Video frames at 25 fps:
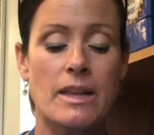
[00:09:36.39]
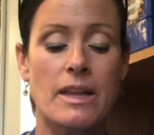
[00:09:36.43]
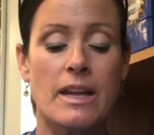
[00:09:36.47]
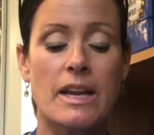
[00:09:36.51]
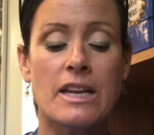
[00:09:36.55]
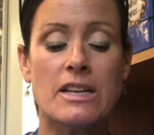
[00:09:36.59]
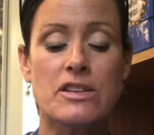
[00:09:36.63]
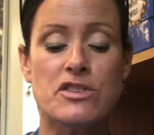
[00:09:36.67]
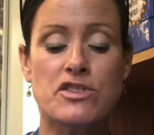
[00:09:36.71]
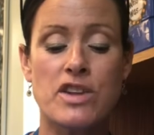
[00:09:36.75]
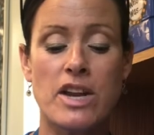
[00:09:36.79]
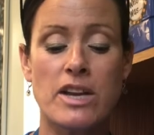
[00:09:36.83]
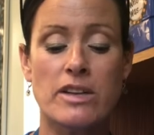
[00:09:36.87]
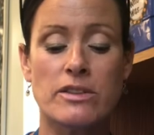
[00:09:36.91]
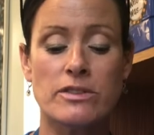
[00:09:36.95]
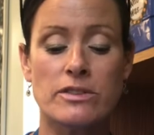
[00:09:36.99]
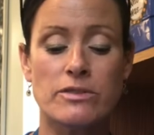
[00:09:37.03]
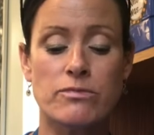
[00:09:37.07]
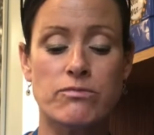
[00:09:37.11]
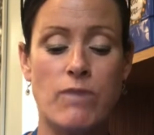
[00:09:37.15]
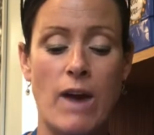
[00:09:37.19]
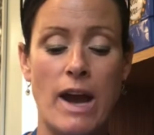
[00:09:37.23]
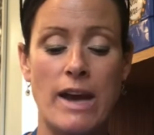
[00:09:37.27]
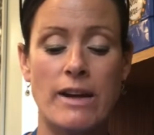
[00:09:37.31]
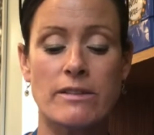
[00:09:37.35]
He
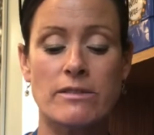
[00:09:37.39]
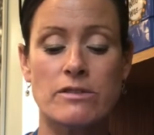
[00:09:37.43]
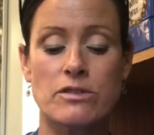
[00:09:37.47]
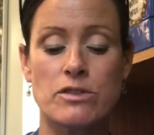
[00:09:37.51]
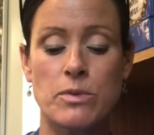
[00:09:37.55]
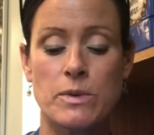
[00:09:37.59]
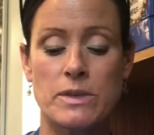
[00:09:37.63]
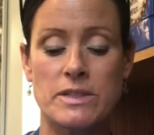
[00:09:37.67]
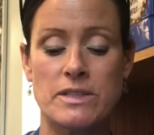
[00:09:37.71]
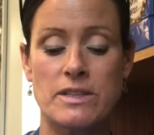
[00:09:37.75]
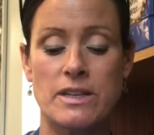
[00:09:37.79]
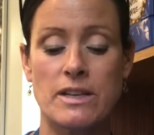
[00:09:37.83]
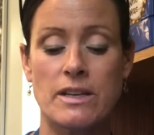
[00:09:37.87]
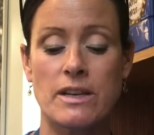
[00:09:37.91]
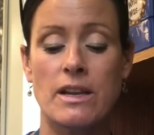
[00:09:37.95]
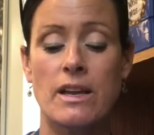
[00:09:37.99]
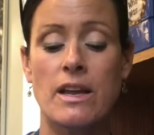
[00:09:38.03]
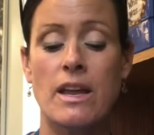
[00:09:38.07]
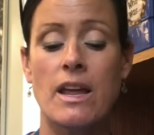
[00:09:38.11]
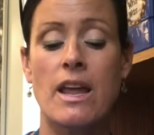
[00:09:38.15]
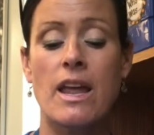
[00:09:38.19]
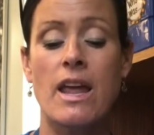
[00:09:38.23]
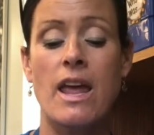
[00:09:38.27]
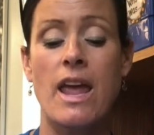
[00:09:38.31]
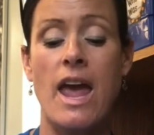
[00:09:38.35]
jiggled, rattled, twisted,
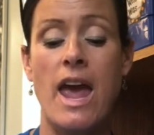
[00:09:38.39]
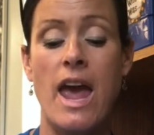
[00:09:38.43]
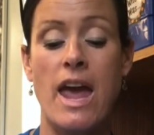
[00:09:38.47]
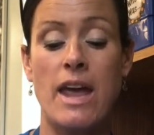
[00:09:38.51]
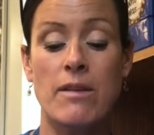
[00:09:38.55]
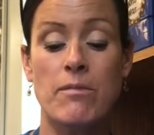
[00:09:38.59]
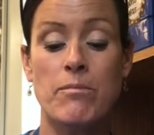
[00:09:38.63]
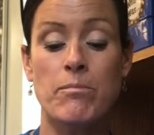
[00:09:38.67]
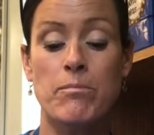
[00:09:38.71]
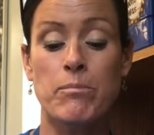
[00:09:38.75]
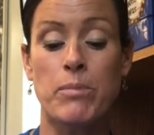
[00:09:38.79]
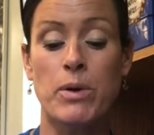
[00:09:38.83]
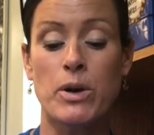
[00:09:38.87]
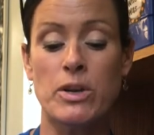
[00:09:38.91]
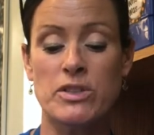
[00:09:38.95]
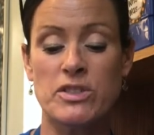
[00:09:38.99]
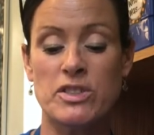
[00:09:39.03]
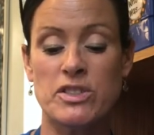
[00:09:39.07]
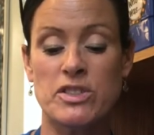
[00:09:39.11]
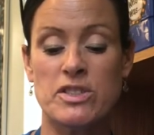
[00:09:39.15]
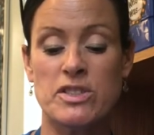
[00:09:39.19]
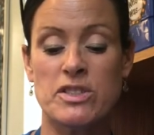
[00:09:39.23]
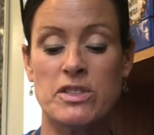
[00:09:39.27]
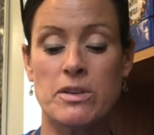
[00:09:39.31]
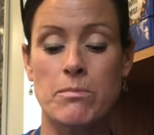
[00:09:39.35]
and
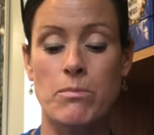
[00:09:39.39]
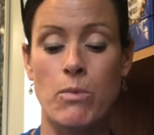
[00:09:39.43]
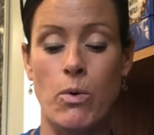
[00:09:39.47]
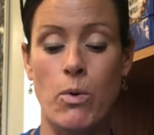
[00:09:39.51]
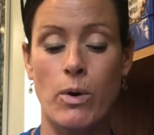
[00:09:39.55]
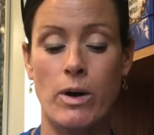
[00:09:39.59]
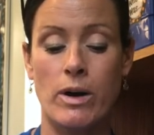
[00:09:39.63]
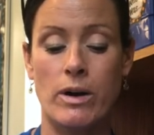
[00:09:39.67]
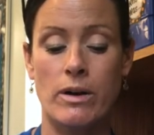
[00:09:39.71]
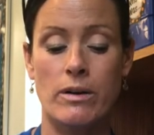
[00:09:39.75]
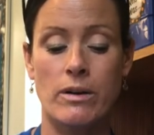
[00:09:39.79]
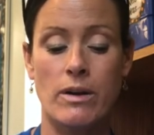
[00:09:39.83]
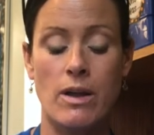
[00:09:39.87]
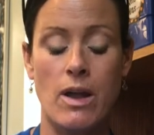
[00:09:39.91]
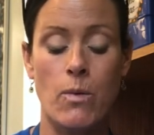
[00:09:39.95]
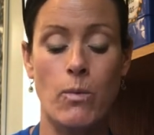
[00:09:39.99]
pushed some more.